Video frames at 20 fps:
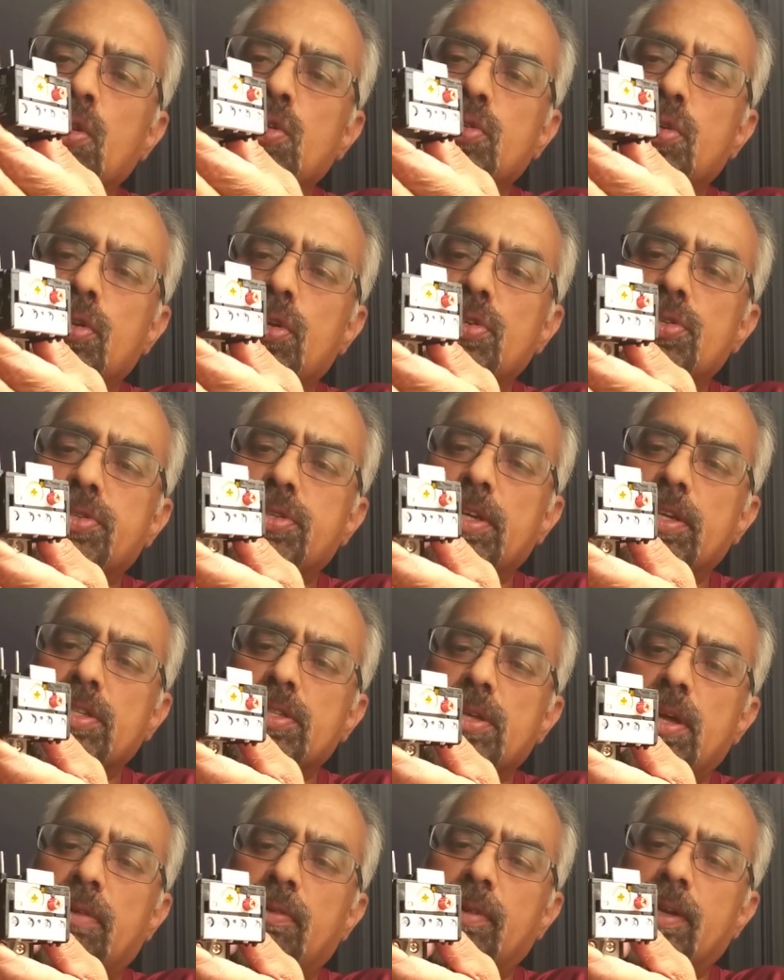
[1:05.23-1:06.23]
So those
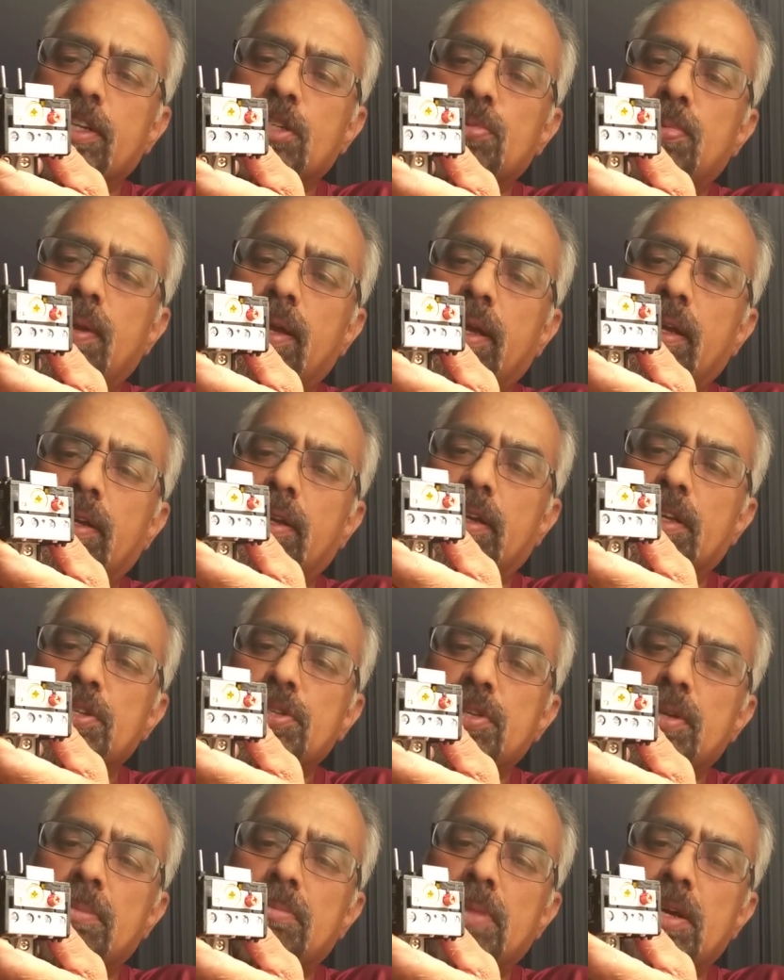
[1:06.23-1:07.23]
things I will explain in a
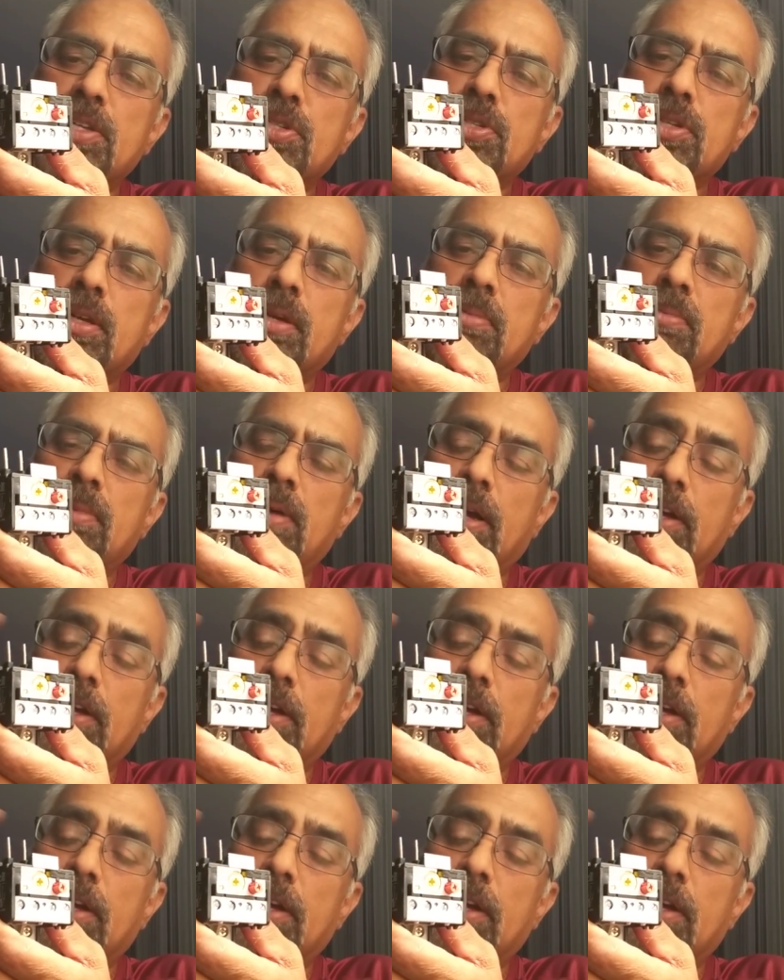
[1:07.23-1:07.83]
step-by-step.